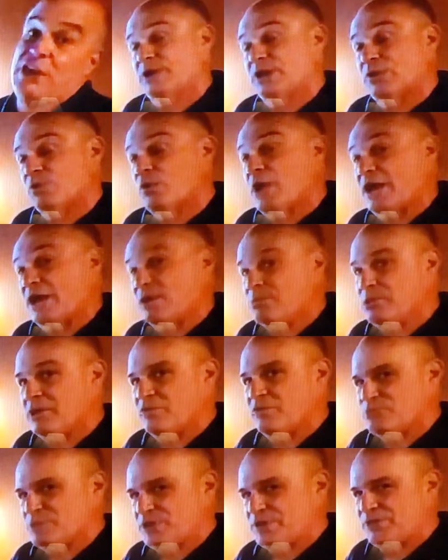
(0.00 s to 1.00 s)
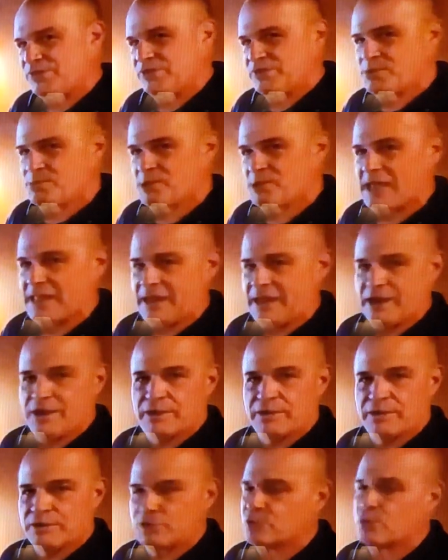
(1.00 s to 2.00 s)
Be right above Music to My
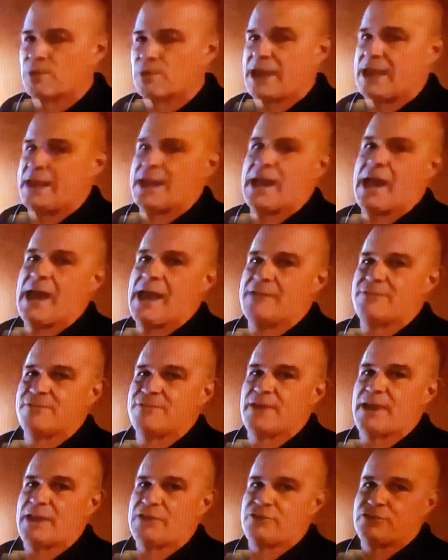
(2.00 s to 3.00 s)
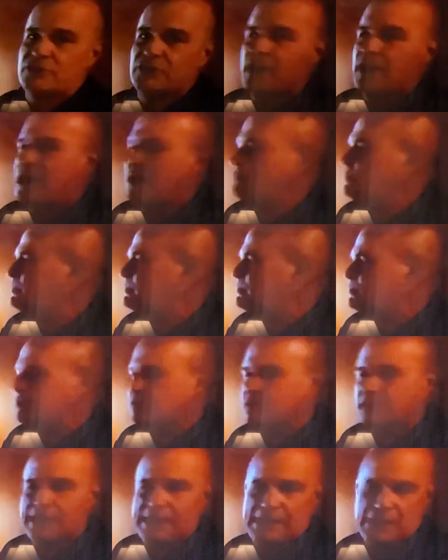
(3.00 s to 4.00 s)
Ear. Great hi-fi shop,
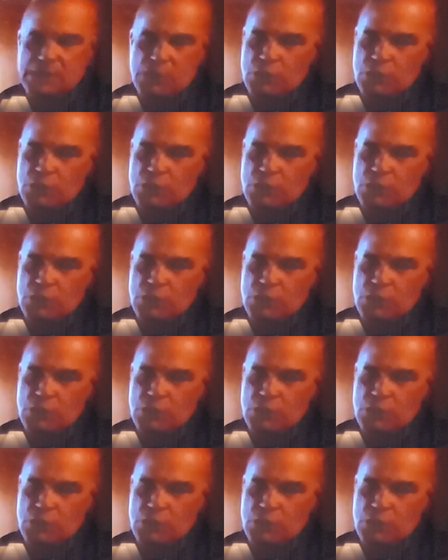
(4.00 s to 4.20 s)
great